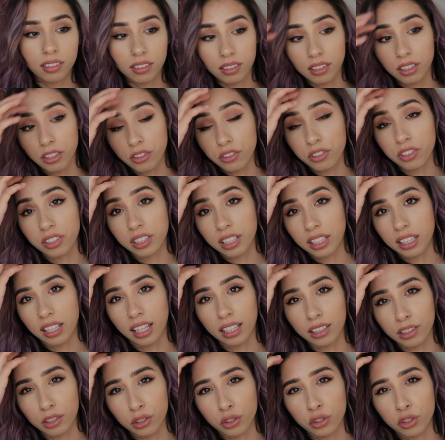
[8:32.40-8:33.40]
usually
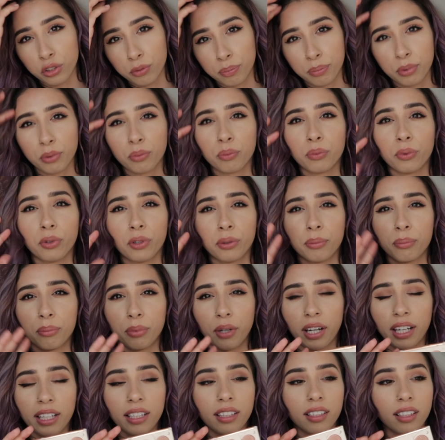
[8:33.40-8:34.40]
like the super warm
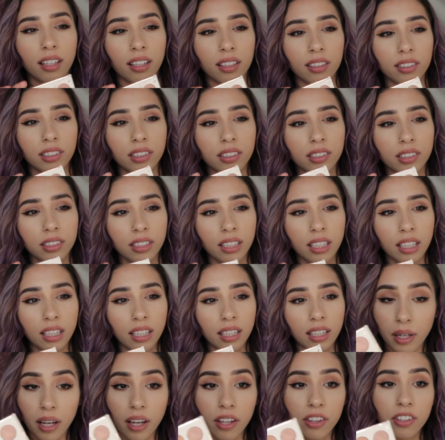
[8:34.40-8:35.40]
bright colors.
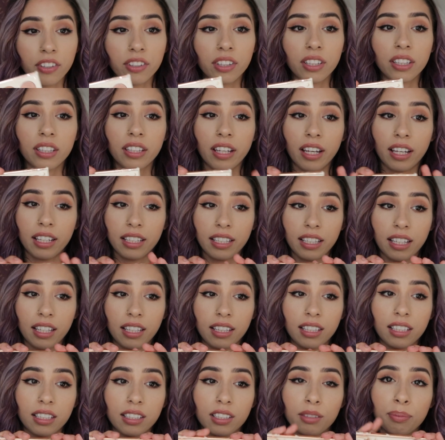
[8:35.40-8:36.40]
But other than that, yeah,
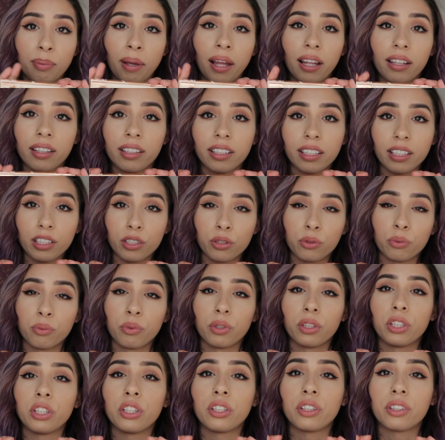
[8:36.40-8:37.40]
this palette is
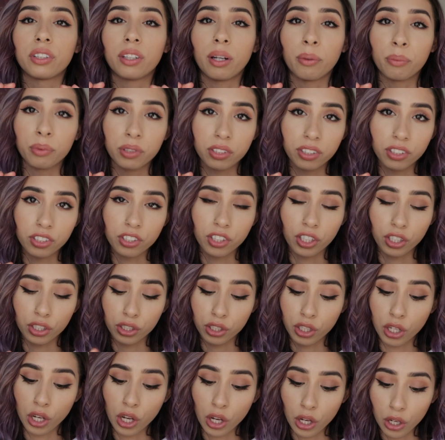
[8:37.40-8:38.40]
really good. I would
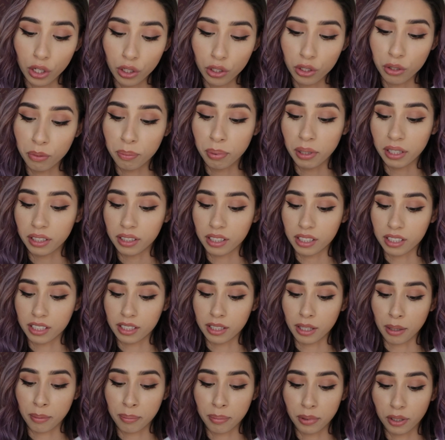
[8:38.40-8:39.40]
suggest you pick this
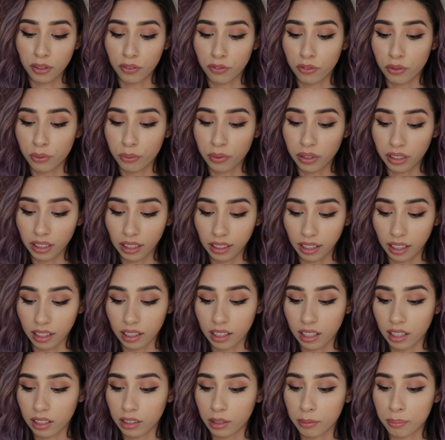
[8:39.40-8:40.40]
up if you really
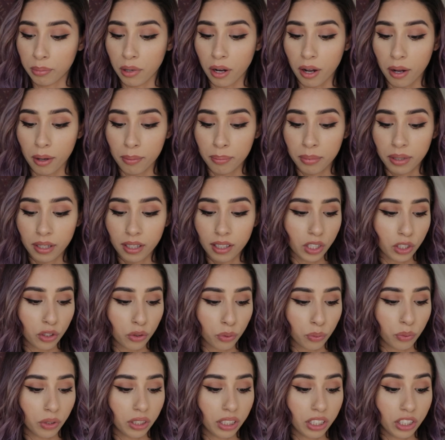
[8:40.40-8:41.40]
like ColourPop. It's
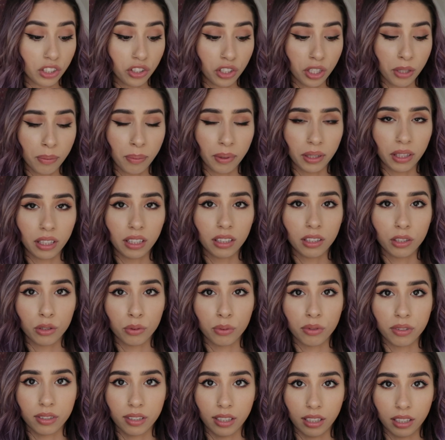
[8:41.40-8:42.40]
really cheap. I think this
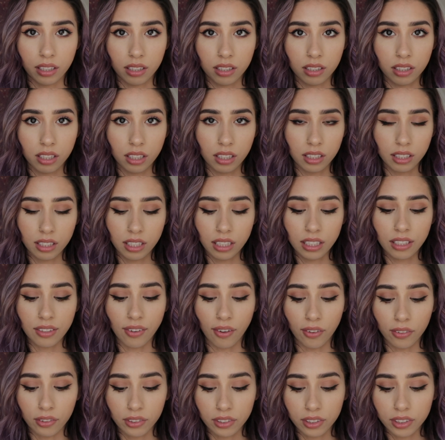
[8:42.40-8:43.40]
was like
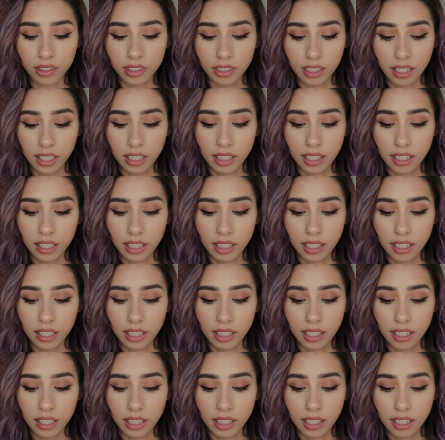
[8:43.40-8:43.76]
$16.